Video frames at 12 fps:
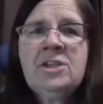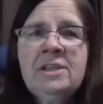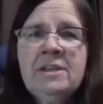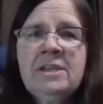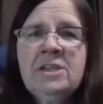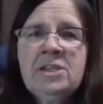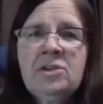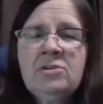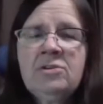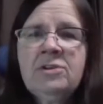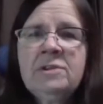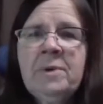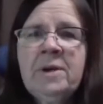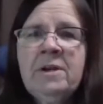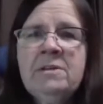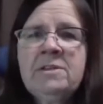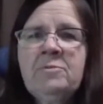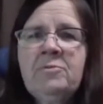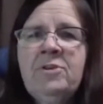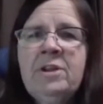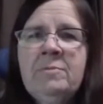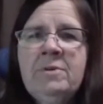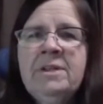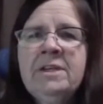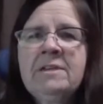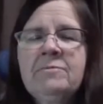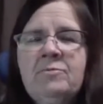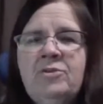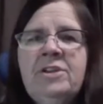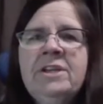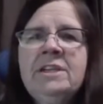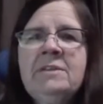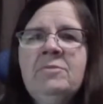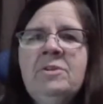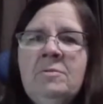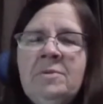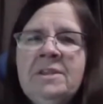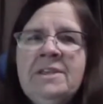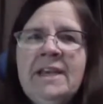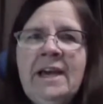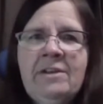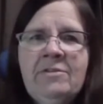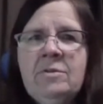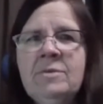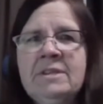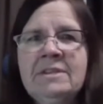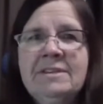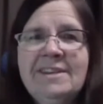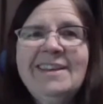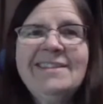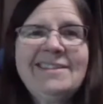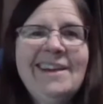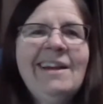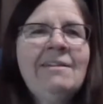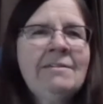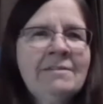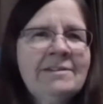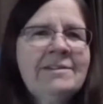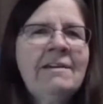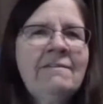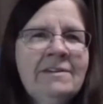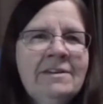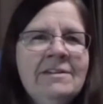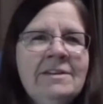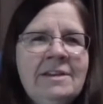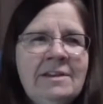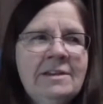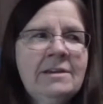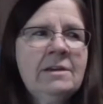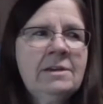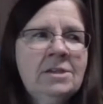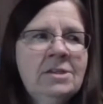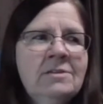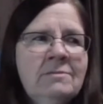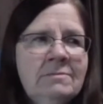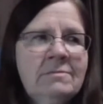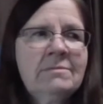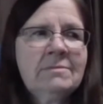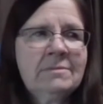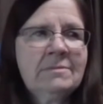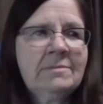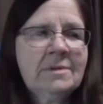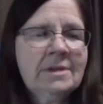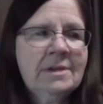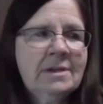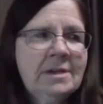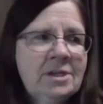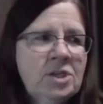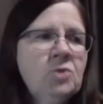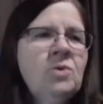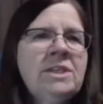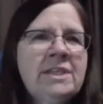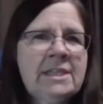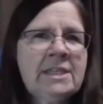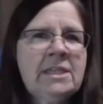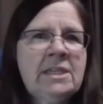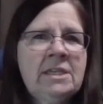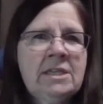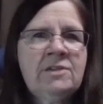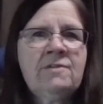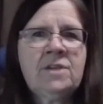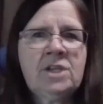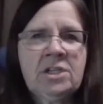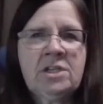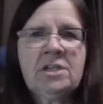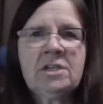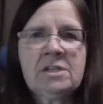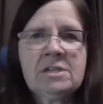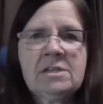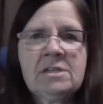that she thinks the girls' parts are pretty predictable, but the diary wasn't. Yeah, the diary is definitely a twist in there for sure.